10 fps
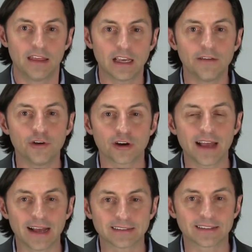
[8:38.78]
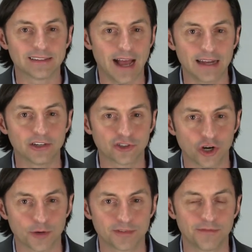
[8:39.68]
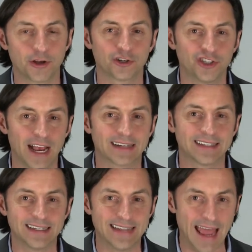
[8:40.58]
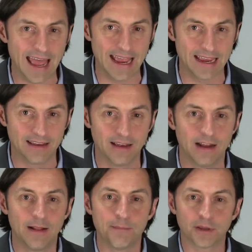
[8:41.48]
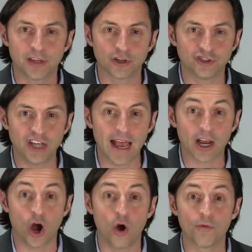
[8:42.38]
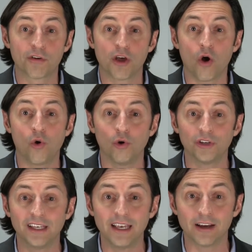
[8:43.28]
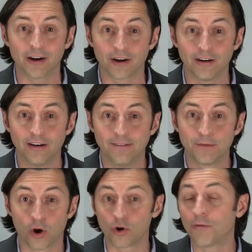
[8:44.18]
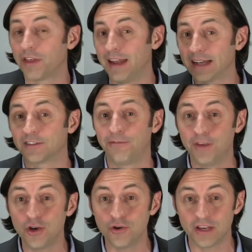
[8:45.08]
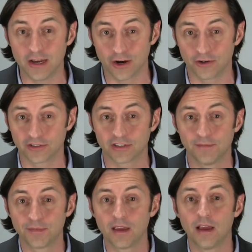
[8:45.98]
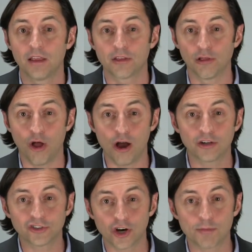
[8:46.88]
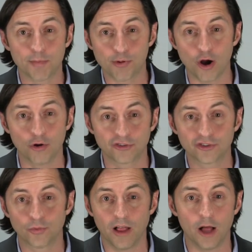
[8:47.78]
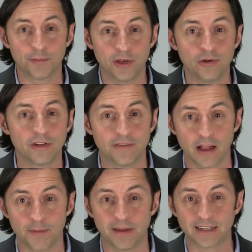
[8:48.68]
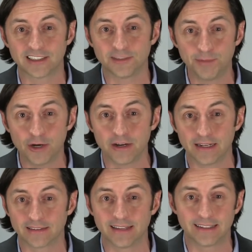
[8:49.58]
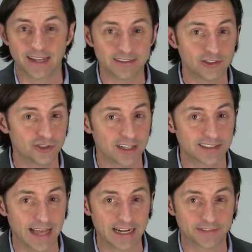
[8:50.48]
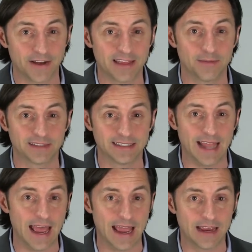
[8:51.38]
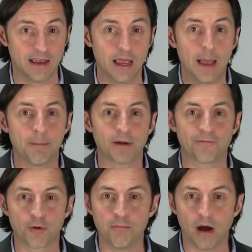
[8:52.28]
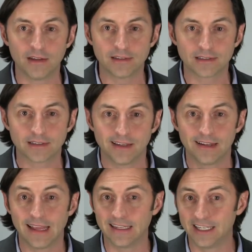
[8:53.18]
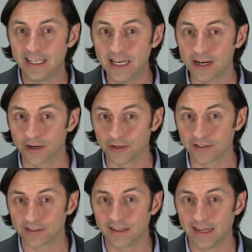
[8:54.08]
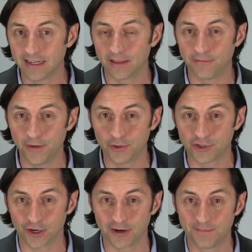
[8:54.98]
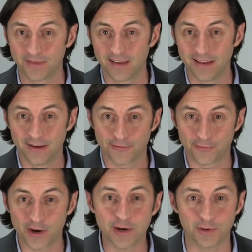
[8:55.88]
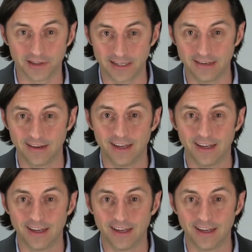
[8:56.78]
Think of your guests not in terms of their check today, but their check over the whole year or over the next few years. The long-term approach will help you develop an experience that doesn't just satisfy them today, but for months and years into the future, frequently.